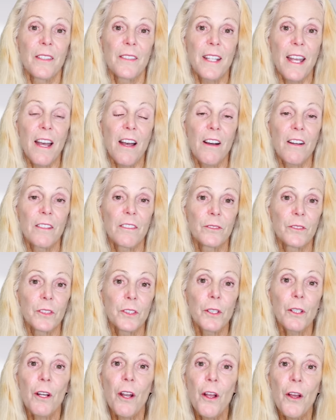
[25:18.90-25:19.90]
Now,
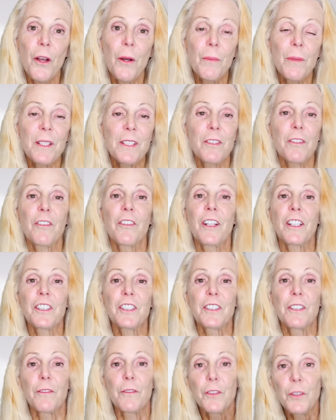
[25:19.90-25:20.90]
your home is a
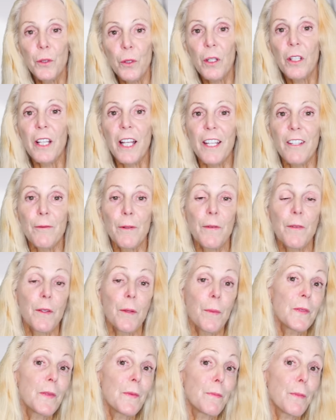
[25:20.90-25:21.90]
reflection of your life, but for
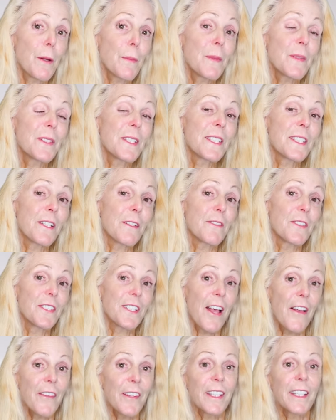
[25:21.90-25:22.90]
the purposes of
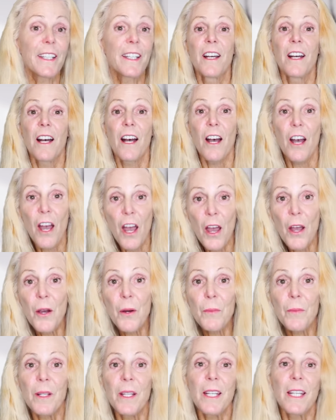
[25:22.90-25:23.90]
selling a
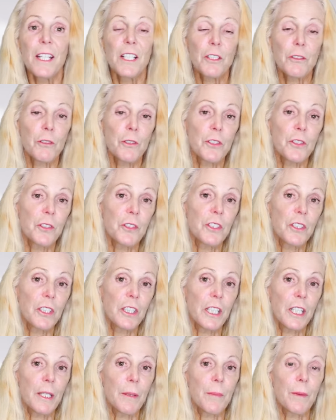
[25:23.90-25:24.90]
home, it's crucial to
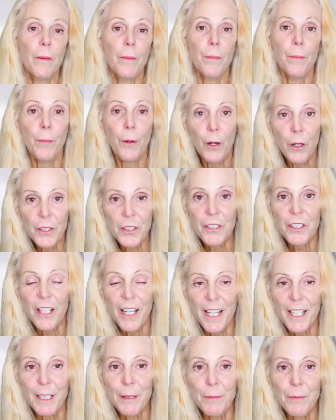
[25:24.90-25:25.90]
keep personal
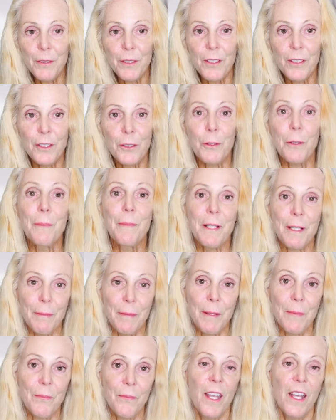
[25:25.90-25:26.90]
items to a
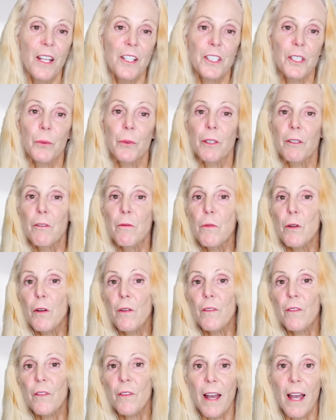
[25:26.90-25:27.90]
minimum. So you want to
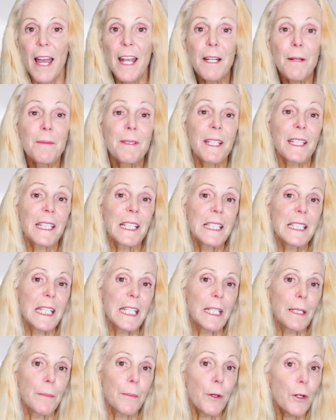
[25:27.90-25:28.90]
remove items that
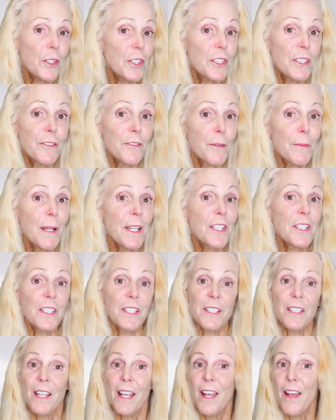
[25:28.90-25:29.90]
contain personal
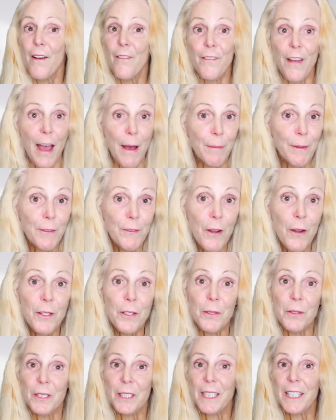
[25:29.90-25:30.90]
information, family
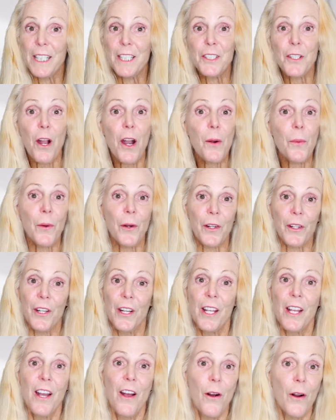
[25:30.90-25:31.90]
photos, kids' artwork,
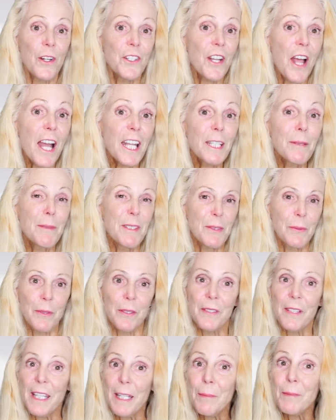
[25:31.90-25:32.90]
or documents
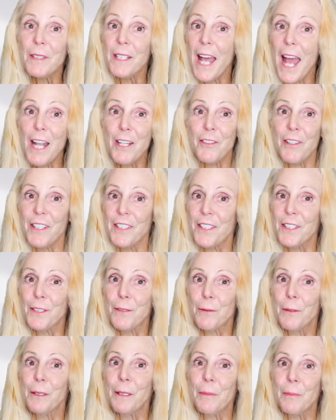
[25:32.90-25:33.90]
with names and addresses.
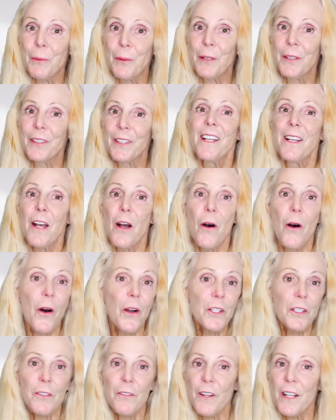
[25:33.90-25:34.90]
Really important.
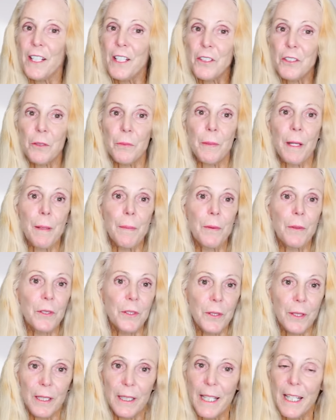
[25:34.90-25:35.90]
All your financial
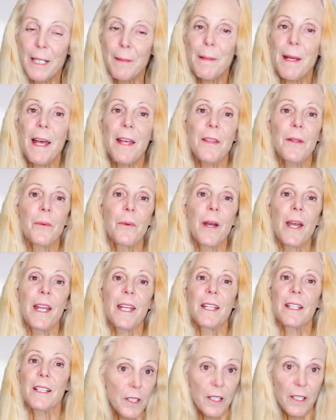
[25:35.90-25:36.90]
papers, get them out of the
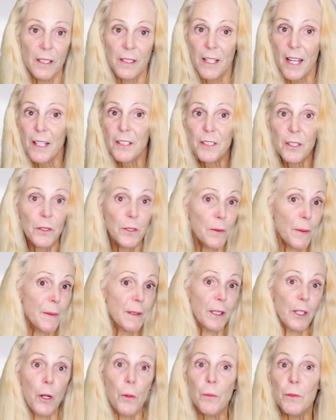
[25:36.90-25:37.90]
way, not so
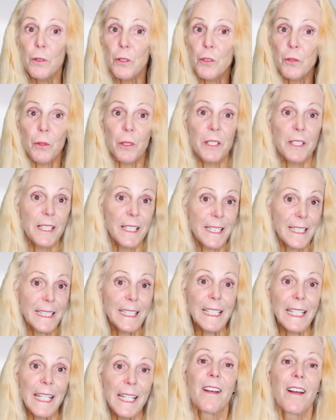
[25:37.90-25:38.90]
somebody can open your door and just
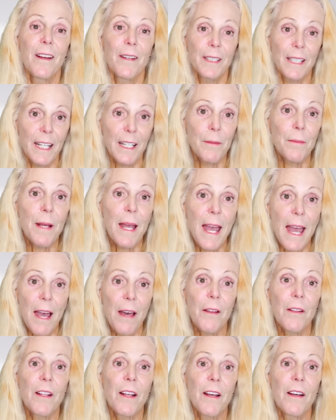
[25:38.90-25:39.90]
see it. Get them
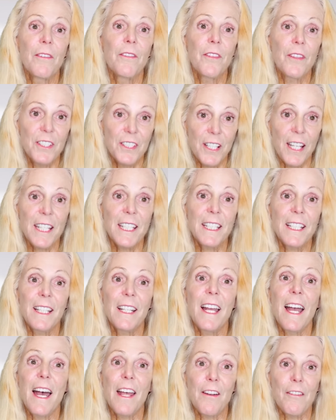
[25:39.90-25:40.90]
out of sight,
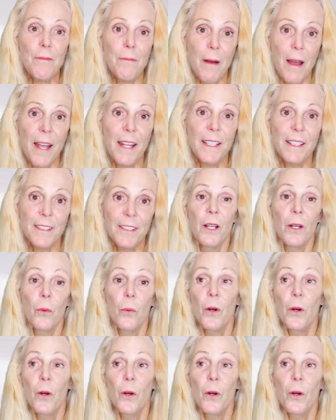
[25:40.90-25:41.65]
out of mind.